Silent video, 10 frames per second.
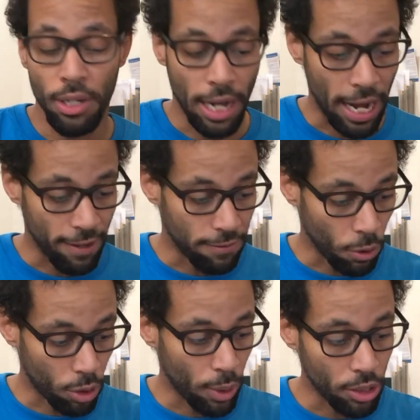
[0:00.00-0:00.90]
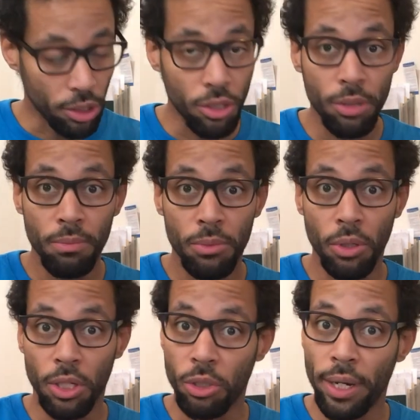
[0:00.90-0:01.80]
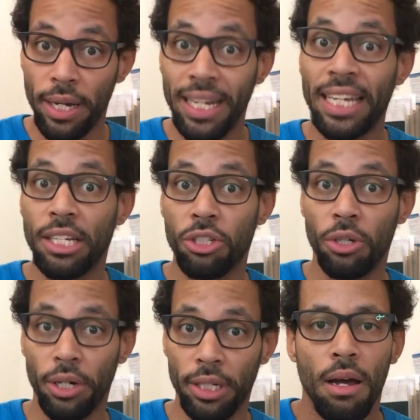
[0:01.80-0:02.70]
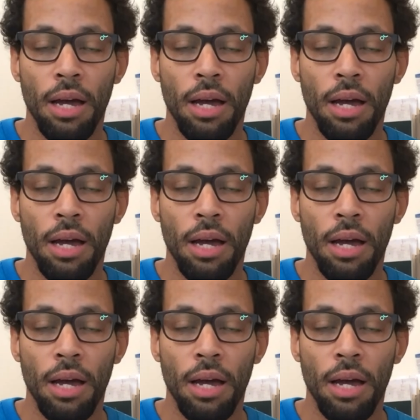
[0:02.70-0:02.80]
I have 4 questions, so let's go ahead and get started.